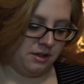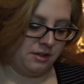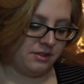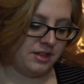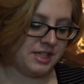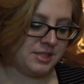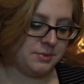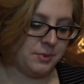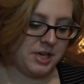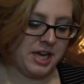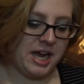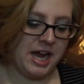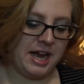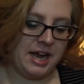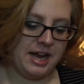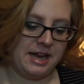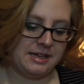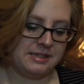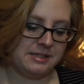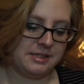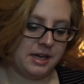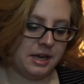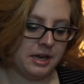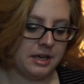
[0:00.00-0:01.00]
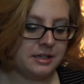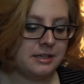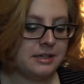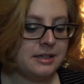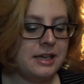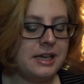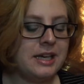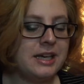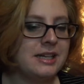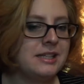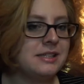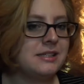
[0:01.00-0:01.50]
This one has
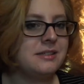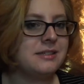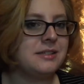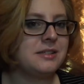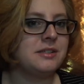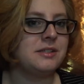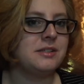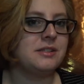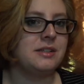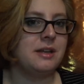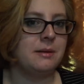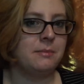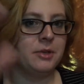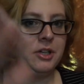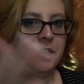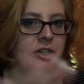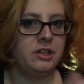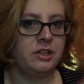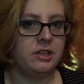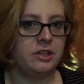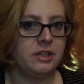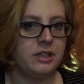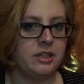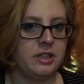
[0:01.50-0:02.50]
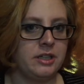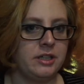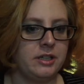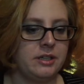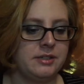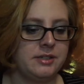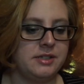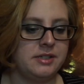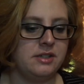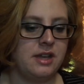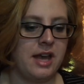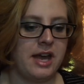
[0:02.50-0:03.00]
similar
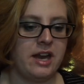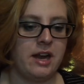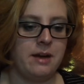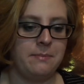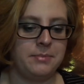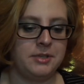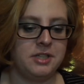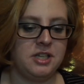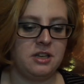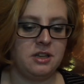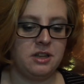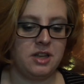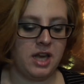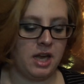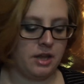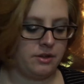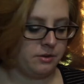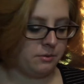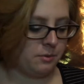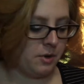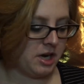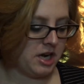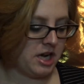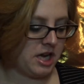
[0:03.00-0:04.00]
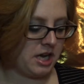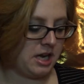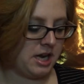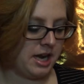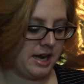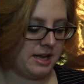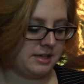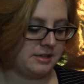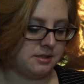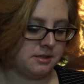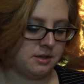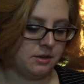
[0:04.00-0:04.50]
setup to the other one. It
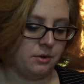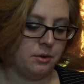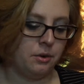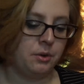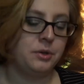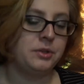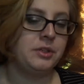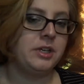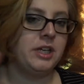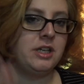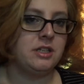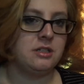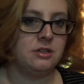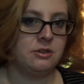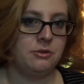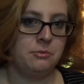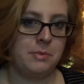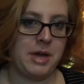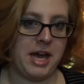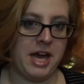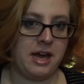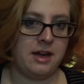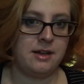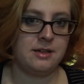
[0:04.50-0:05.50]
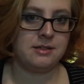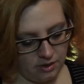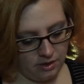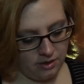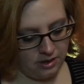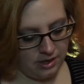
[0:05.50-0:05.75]
has only 2 matte.